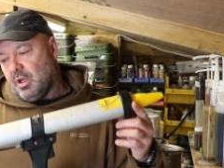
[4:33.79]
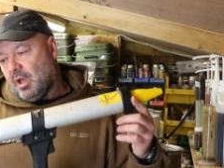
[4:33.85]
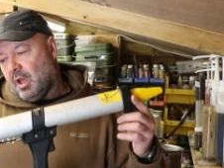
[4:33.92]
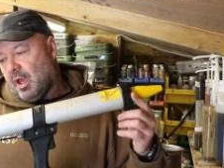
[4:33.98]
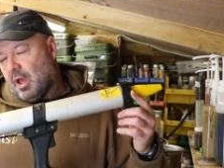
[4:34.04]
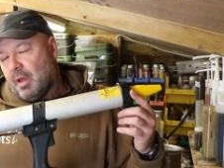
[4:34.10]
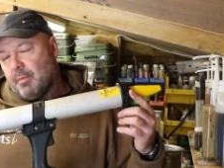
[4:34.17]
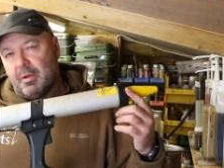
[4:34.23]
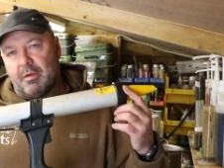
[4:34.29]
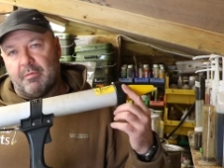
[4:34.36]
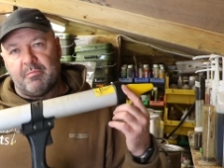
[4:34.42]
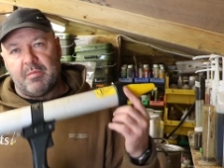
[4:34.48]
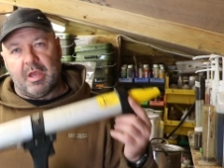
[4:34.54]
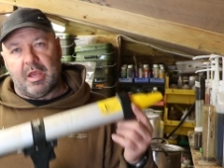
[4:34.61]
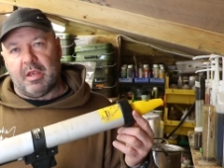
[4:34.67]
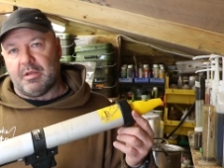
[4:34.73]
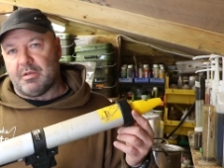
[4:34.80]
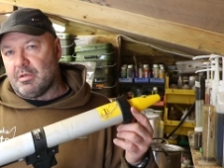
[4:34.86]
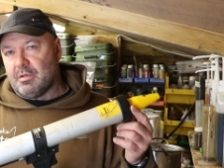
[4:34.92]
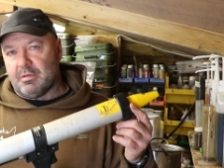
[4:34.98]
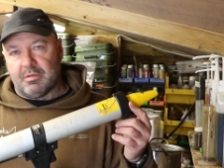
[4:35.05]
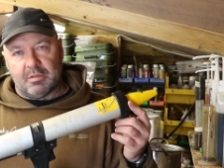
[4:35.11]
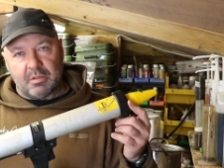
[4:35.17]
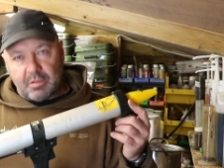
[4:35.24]
I made
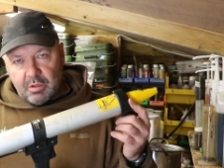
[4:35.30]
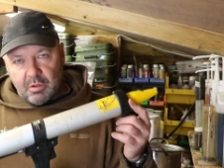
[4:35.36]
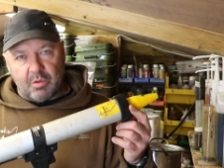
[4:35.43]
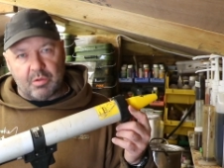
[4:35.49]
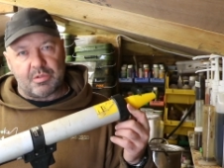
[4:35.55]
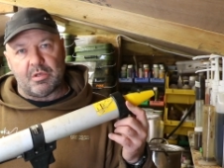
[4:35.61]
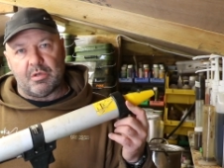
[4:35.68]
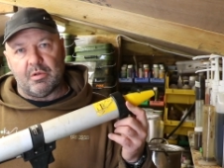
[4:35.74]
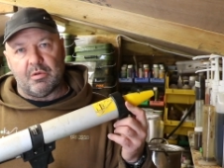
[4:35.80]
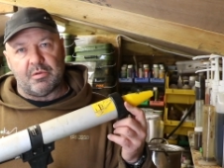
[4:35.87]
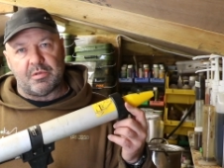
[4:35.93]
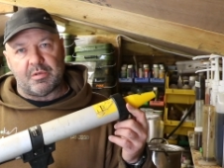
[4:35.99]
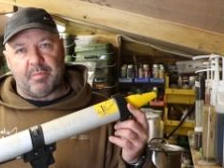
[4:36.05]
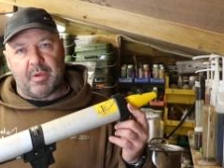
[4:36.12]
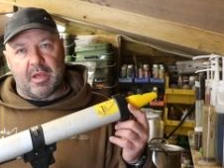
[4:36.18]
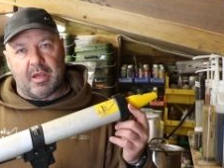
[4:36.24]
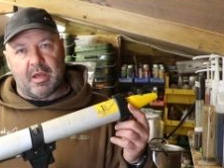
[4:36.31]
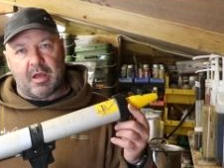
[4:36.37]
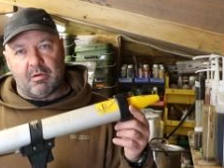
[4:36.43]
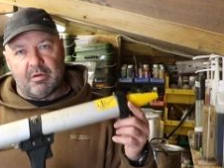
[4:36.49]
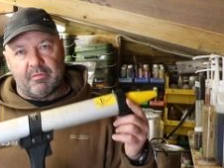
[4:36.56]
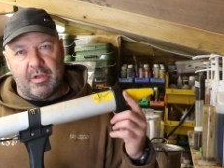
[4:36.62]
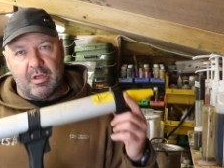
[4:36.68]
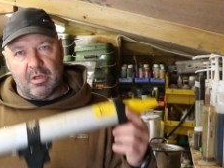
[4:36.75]
loads and loads of bait
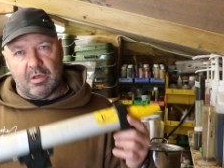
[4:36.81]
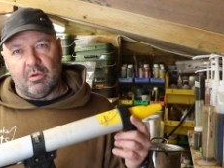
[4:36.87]
out of it,